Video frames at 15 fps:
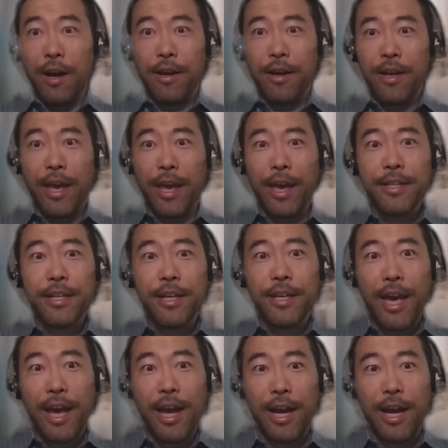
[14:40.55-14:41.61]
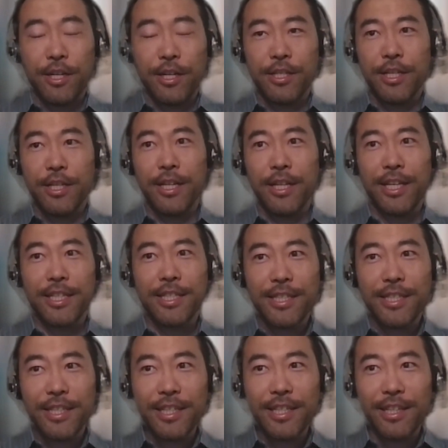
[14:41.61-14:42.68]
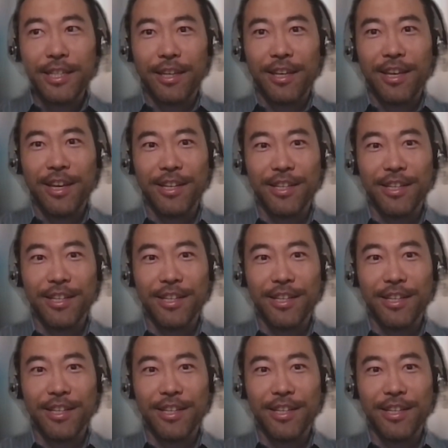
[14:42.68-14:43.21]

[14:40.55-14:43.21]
Any cash exceeding